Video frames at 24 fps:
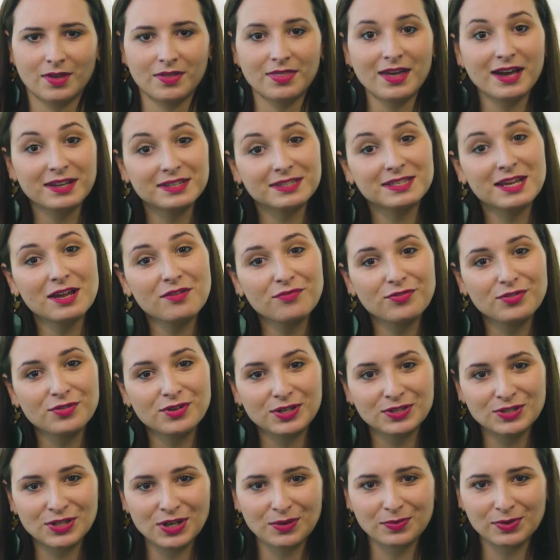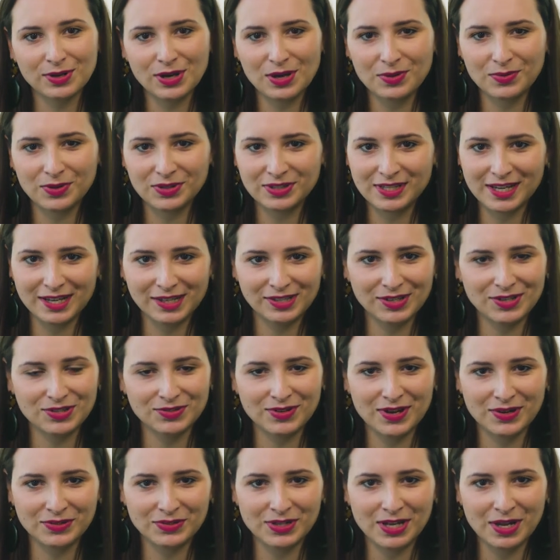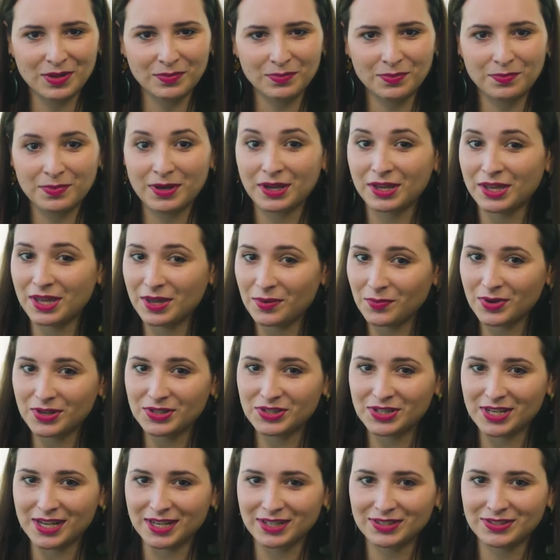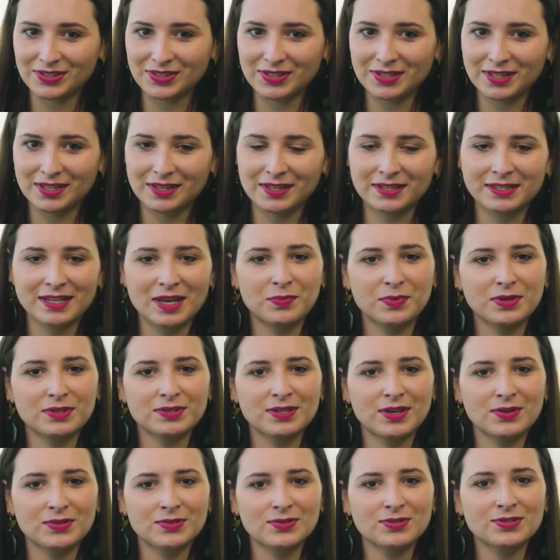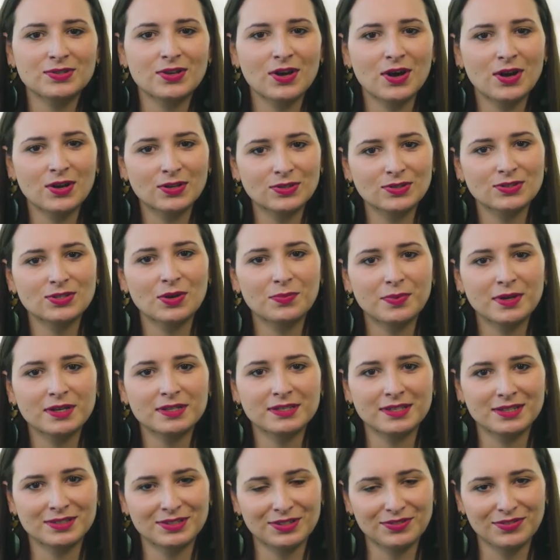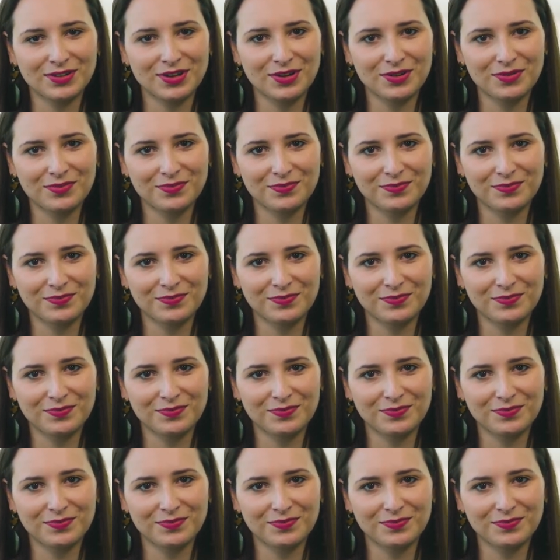That's it for our top global tech news roundup, but keep watching to see this episode's Hot Topics interview.